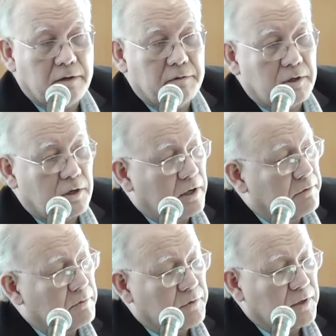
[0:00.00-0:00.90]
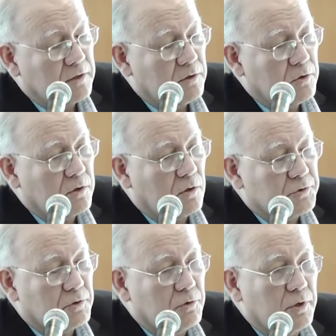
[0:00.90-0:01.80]
I and I think you can
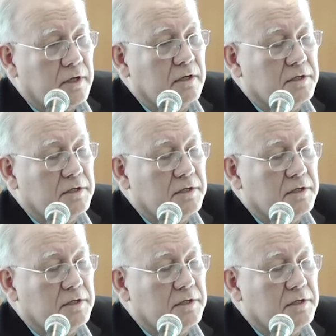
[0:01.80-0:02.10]
also look at